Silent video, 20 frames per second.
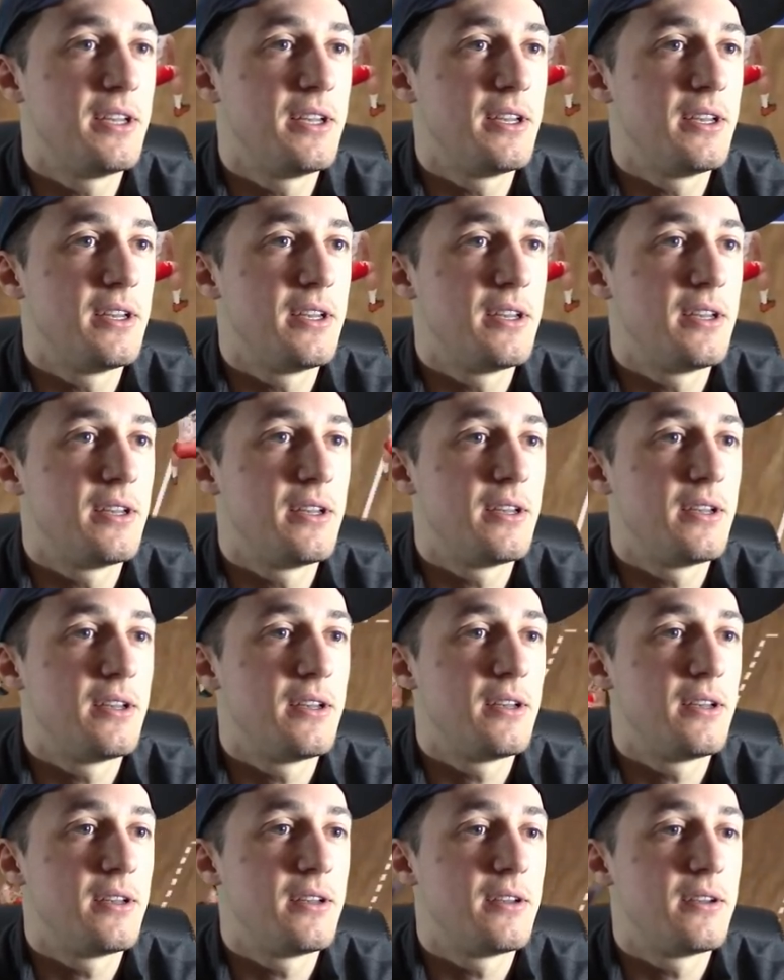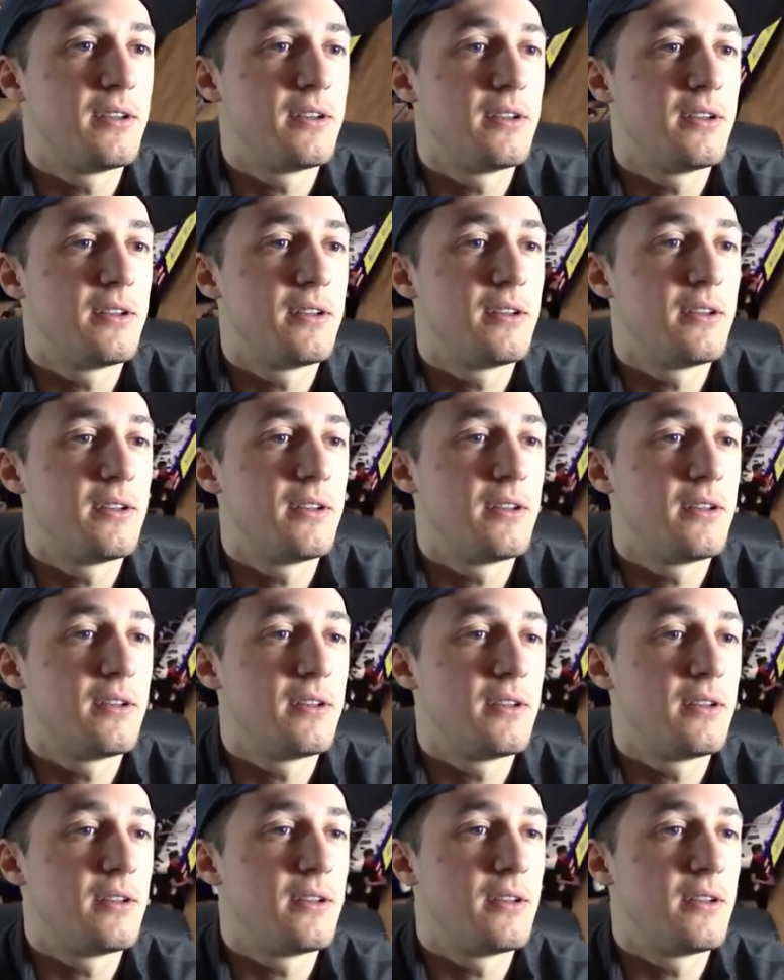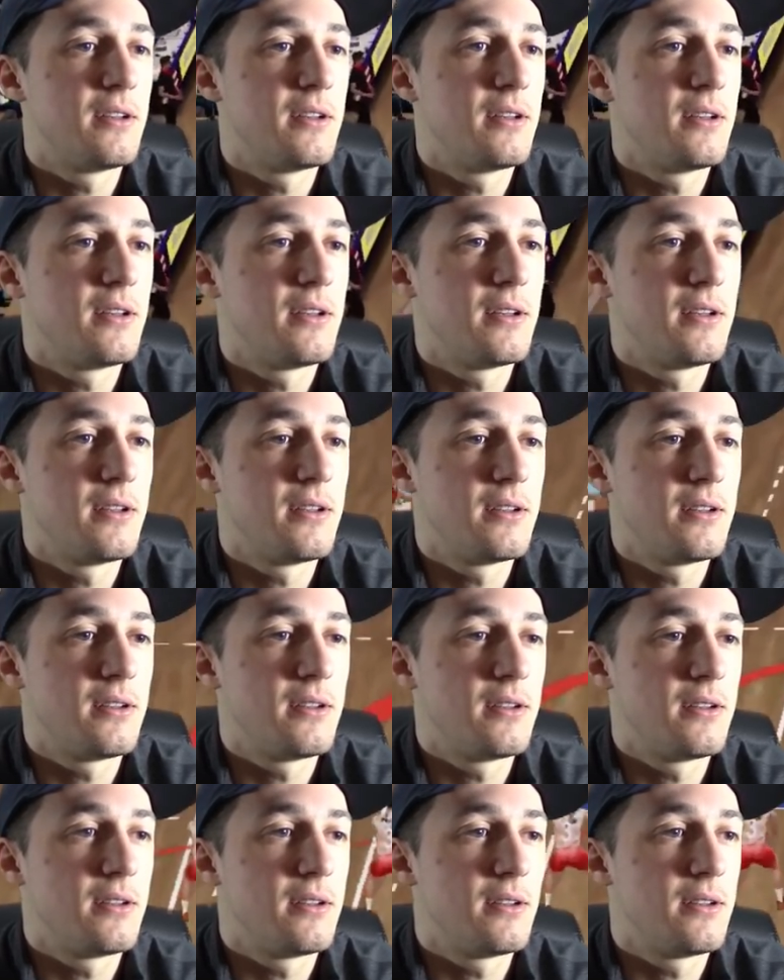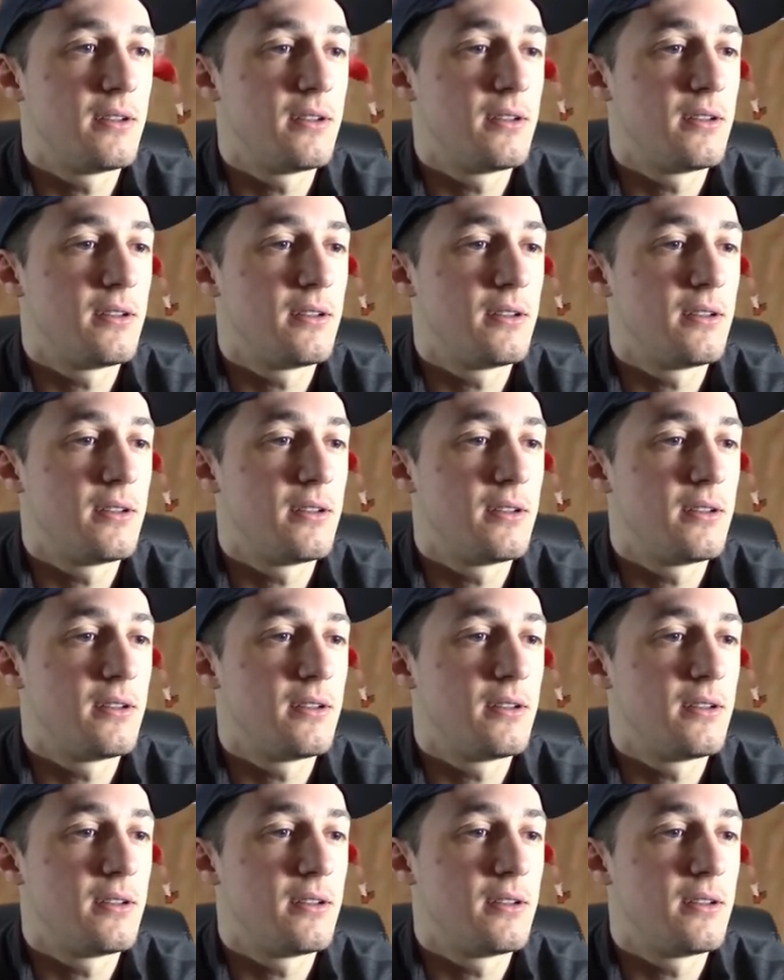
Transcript: Nobody speaks.